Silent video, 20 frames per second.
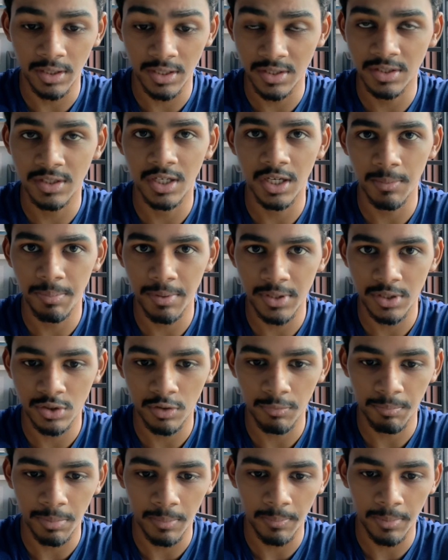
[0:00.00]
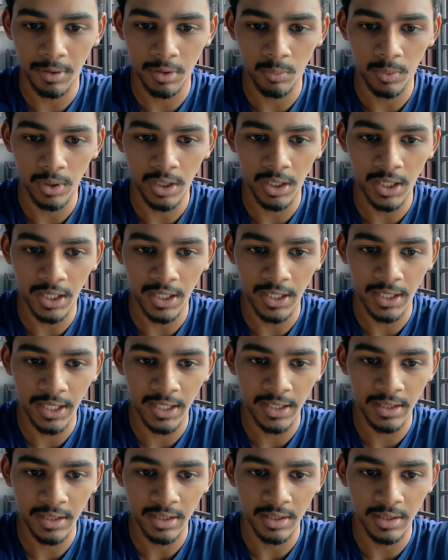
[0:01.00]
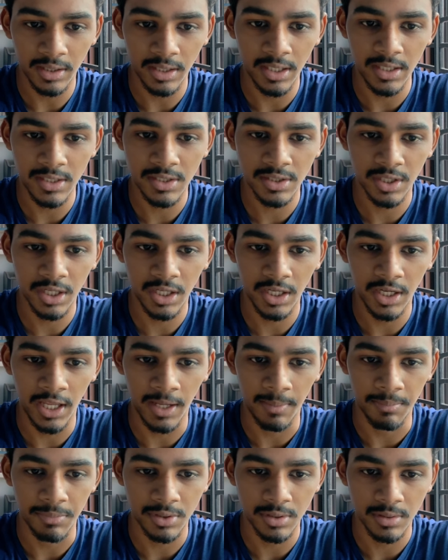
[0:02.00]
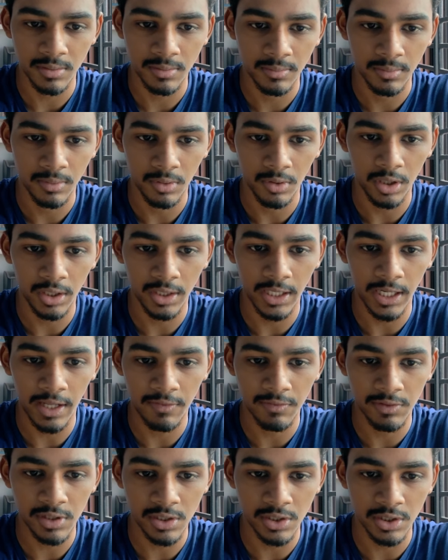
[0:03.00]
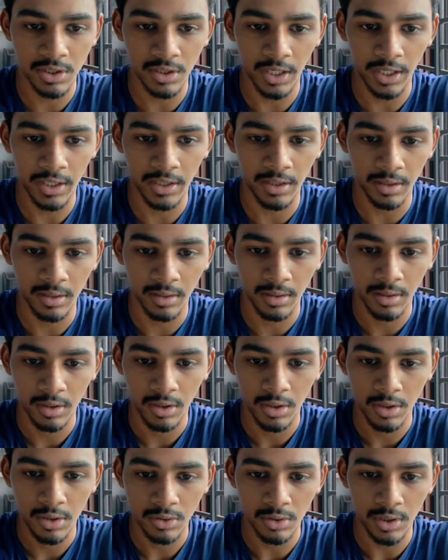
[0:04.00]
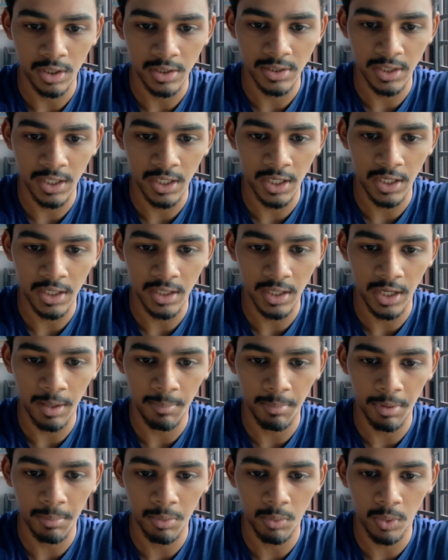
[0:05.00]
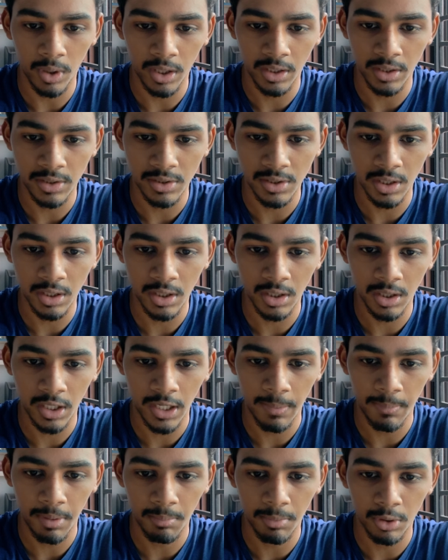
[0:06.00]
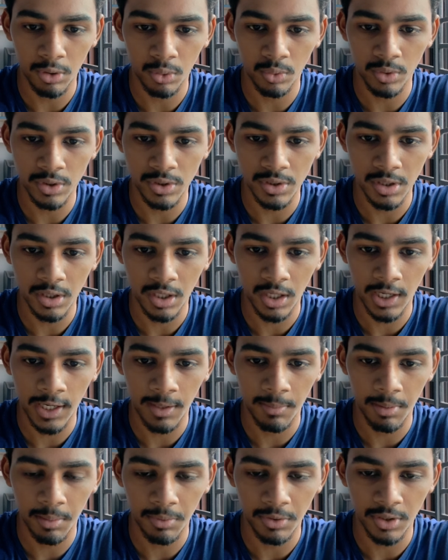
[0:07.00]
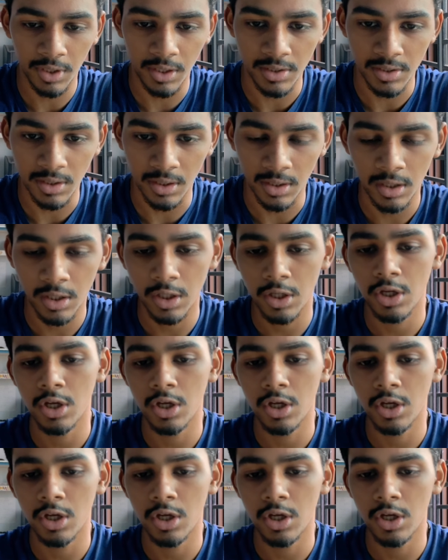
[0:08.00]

these three pieces of paper will contain these three names. Okay, that I've listed right here. So let's say name number one is here, name number two is here, and name number three is here.